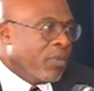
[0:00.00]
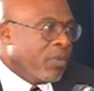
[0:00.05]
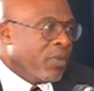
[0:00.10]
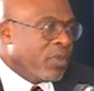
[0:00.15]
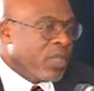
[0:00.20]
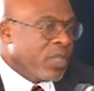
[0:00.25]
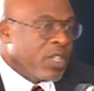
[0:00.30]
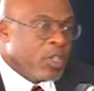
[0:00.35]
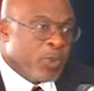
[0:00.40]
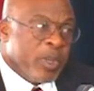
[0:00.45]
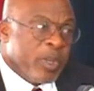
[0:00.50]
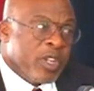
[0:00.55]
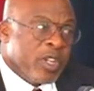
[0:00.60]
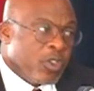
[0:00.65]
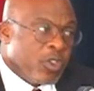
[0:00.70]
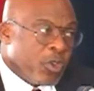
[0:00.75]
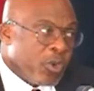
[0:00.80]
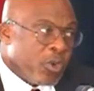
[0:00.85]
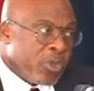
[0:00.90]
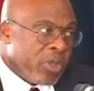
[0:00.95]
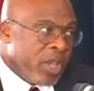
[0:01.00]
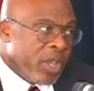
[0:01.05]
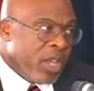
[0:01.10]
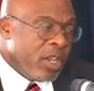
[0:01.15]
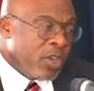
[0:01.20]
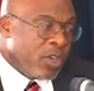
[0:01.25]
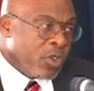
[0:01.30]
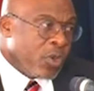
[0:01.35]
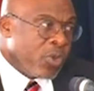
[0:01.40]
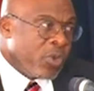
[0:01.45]
So speak the truth, and
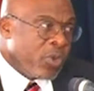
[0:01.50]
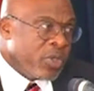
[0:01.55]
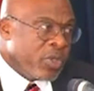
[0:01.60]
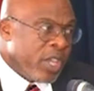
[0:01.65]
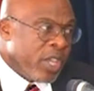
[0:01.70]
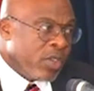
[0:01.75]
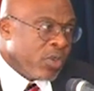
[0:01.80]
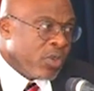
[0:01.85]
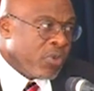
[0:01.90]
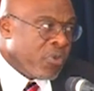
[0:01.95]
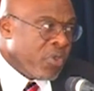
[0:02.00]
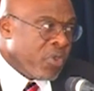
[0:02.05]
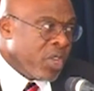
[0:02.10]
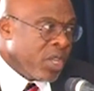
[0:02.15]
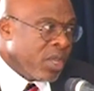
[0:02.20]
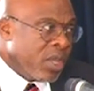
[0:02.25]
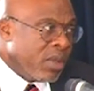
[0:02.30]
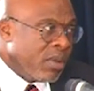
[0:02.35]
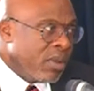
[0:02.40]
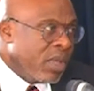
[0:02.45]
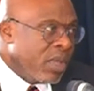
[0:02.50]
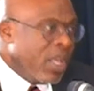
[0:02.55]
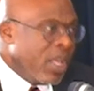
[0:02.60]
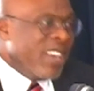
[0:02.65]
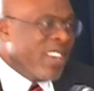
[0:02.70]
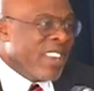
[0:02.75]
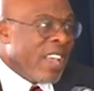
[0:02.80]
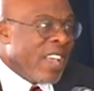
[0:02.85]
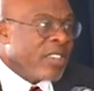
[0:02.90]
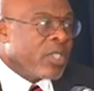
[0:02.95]
the truth will set you free.
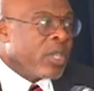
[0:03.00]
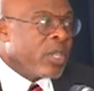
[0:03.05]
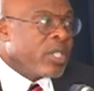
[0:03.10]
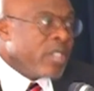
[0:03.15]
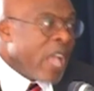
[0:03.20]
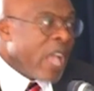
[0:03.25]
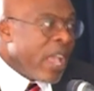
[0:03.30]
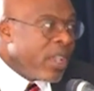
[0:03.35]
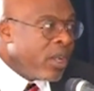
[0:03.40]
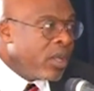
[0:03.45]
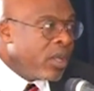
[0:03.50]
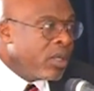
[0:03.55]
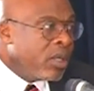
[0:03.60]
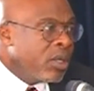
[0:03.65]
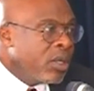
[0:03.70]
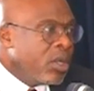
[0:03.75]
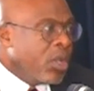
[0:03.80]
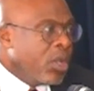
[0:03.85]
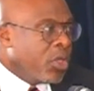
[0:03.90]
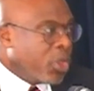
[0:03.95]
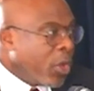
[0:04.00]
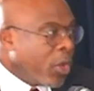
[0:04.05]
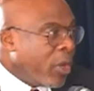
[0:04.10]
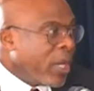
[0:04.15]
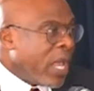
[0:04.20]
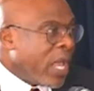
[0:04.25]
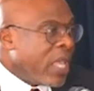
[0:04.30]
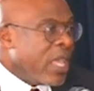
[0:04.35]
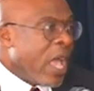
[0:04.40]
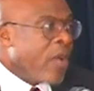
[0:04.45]
Dexter Tyre
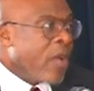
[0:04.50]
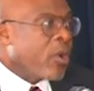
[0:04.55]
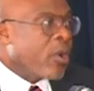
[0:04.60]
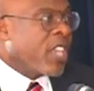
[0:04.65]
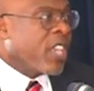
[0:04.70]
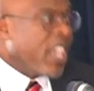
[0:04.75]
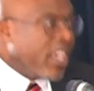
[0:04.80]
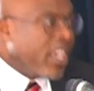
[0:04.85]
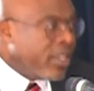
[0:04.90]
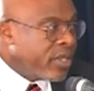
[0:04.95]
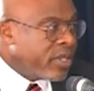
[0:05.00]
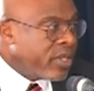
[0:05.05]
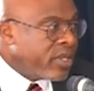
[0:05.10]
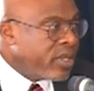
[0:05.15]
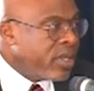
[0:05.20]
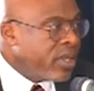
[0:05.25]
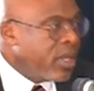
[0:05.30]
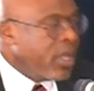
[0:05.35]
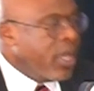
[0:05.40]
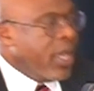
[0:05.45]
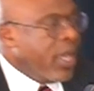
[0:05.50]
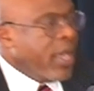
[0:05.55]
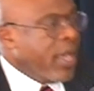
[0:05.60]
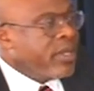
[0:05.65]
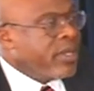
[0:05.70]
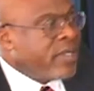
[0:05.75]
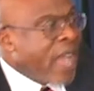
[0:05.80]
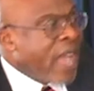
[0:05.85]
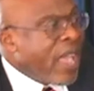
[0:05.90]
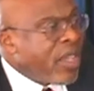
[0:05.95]
thought that he had a case,
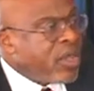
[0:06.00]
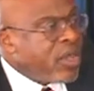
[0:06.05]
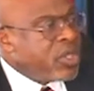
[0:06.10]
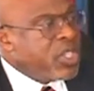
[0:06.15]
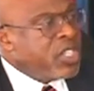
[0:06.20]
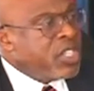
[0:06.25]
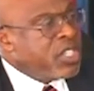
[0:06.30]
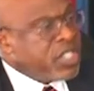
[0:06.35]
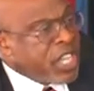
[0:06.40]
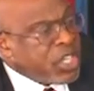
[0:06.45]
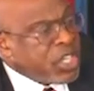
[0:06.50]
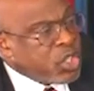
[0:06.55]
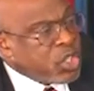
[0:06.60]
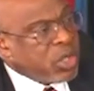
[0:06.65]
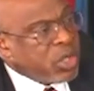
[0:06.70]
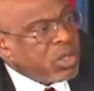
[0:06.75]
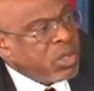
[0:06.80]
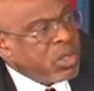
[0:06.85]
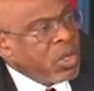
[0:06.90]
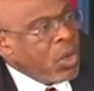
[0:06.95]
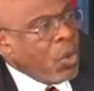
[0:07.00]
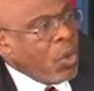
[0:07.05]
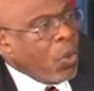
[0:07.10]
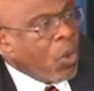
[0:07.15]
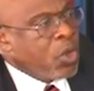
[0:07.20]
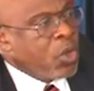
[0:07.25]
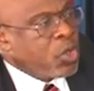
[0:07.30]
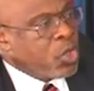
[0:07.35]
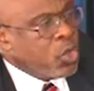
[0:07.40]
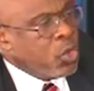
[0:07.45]
and Tyre's intention
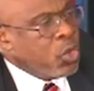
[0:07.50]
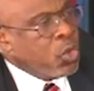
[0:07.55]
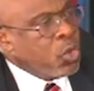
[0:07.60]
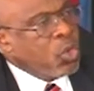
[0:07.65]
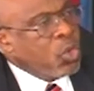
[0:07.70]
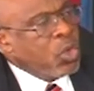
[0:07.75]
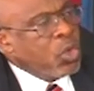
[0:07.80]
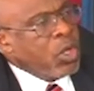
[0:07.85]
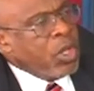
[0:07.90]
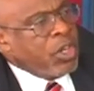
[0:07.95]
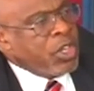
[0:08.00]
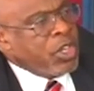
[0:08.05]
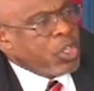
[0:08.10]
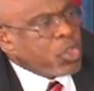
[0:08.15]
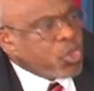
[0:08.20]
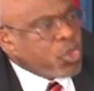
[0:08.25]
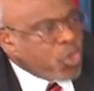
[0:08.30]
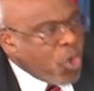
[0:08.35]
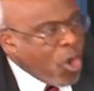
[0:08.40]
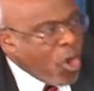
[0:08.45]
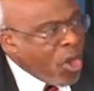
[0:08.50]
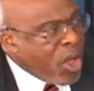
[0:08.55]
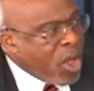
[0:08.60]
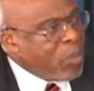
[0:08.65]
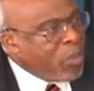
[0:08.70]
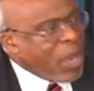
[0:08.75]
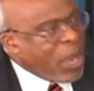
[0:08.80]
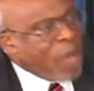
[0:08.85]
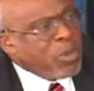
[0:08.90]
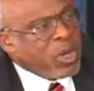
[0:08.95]
was to destroy
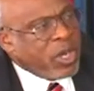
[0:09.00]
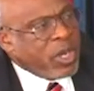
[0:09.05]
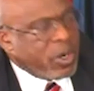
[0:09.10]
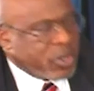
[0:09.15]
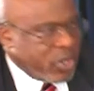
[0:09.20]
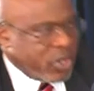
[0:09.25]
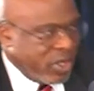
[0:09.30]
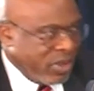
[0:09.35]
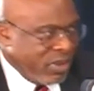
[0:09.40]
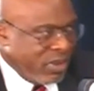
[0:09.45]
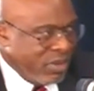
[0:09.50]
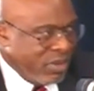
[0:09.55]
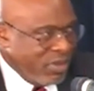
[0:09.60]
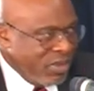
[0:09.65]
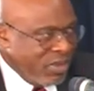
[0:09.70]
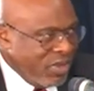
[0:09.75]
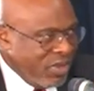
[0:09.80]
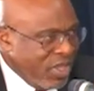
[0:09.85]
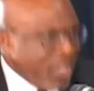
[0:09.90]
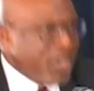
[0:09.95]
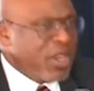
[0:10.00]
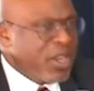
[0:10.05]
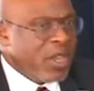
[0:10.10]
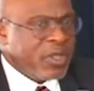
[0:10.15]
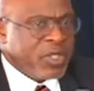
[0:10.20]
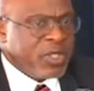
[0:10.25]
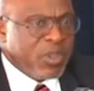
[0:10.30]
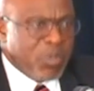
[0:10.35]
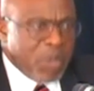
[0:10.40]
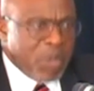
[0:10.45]
Blamo Nelson. This
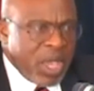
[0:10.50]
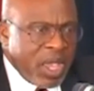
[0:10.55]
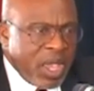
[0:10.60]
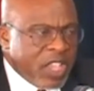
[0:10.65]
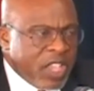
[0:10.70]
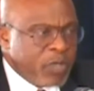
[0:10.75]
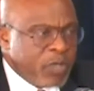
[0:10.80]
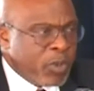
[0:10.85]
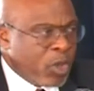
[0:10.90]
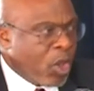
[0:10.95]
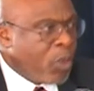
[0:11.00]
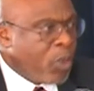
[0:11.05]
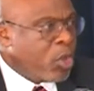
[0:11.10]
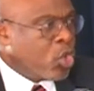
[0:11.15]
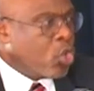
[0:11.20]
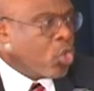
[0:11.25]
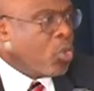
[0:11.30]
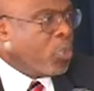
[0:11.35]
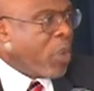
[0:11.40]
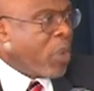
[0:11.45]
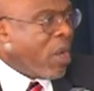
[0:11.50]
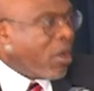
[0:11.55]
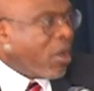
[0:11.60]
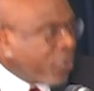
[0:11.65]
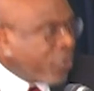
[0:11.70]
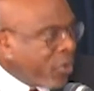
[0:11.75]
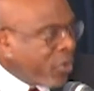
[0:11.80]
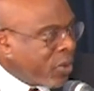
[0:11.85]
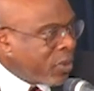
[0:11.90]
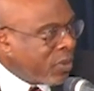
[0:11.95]
Nelson man is becoming too
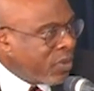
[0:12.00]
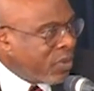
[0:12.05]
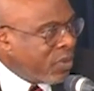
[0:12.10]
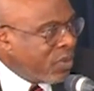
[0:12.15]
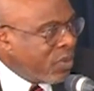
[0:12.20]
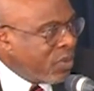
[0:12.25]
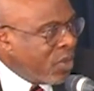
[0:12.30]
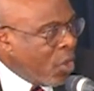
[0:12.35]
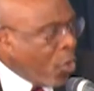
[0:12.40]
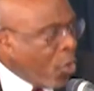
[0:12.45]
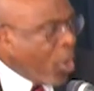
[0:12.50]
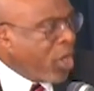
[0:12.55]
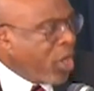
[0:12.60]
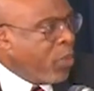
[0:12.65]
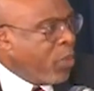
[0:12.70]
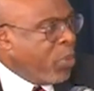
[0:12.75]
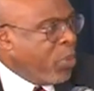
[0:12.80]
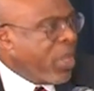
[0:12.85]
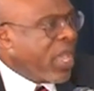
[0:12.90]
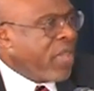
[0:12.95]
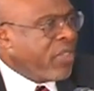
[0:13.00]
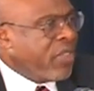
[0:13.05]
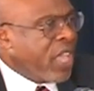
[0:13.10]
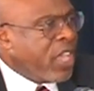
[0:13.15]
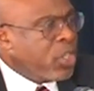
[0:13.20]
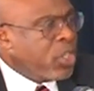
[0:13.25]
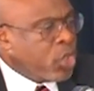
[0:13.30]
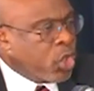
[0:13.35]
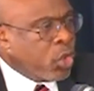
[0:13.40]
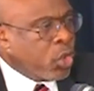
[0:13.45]
powerful, running the biggest
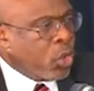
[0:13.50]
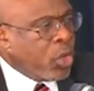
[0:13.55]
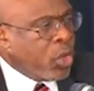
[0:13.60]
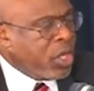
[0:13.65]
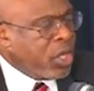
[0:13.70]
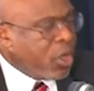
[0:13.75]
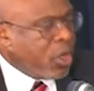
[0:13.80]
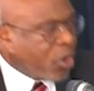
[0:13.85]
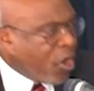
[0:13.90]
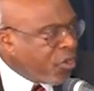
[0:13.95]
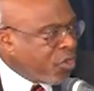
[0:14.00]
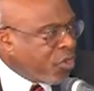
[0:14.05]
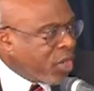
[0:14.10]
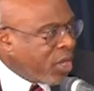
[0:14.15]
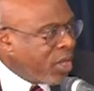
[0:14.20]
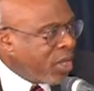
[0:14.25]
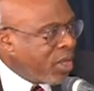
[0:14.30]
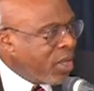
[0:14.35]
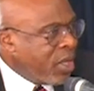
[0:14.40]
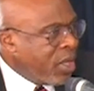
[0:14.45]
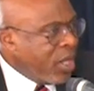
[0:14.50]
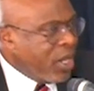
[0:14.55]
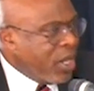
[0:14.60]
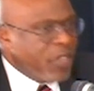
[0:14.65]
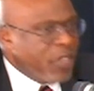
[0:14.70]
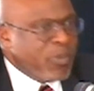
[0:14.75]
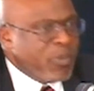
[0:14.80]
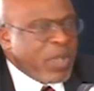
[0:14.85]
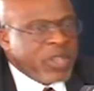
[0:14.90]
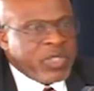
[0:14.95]
NGO in the country.
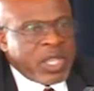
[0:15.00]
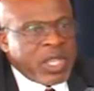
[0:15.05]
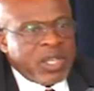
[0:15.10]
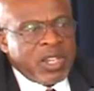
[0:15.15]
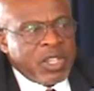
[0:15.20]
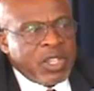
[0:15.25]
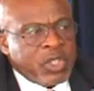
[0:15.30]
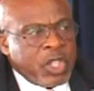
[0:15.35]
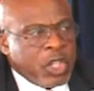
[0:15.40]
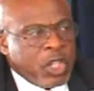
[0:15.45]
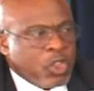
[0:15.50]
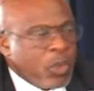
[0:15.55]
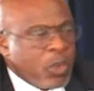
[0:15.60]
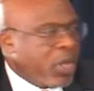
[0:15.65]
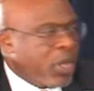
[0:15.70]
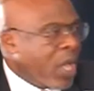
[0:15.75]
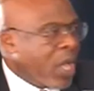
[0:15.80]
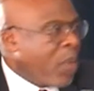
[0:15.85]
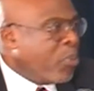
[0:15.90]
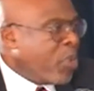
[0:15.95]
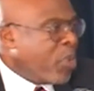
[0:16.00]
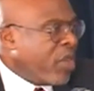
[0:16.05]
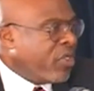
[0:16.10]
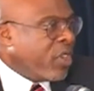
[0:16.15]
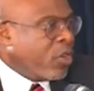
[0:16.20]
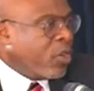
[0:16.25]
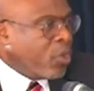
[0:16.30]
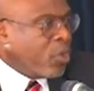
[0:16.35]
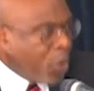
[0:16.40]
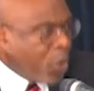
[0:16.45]
This man setting the stage to become
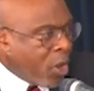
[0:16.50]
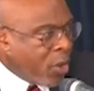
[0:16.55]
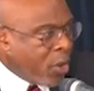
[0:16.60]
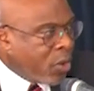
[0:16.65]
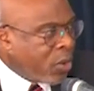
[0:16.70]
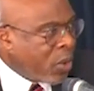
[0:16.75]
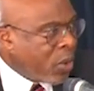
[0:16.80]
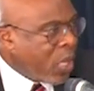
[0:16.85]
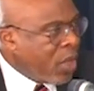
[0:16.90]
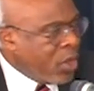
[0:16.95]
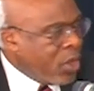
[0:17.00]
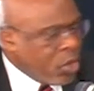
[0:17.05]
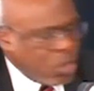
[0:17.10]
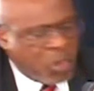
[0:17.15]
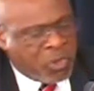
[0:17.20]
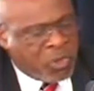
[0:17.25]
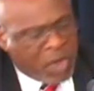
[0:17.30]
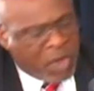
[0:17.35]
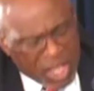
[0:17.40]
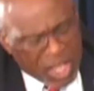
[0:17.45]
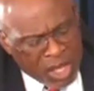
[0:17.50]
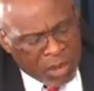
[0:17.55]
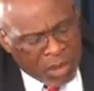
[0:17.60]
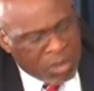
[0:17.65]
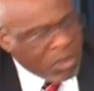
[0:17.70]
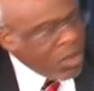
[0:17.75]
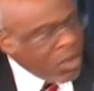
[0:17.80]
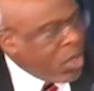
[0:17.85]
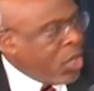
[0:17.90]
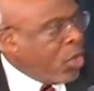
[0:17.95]
president tomorrow. So for
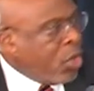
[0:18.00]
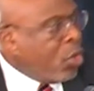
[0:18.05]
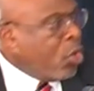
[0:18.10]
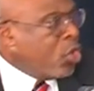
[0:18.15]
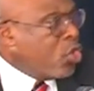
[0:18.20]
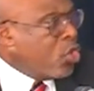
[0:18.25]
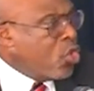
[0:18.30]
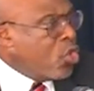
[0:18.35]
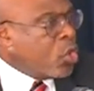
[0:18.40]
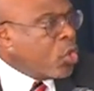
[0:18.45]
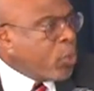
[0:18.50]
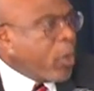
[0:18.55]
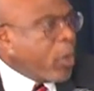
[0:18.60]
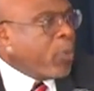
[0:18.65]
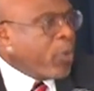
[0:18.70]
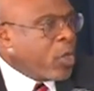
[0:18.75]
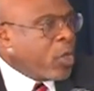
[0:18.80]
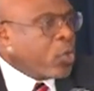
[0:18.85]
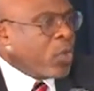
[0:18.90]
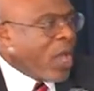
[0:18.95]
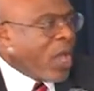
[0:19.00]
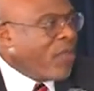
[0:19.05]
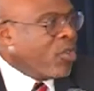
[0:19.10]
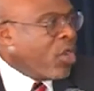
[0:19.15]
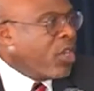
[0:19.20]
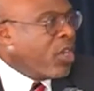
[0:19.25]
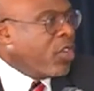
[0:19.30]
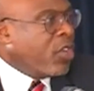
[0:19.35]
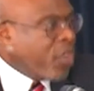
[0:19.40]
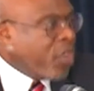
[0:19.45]
him, those newspapers would have
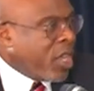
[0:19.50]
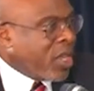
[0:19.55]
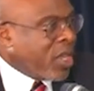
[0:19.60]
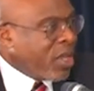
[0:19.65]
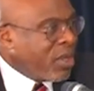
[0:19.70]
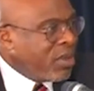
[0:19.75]
done the trick.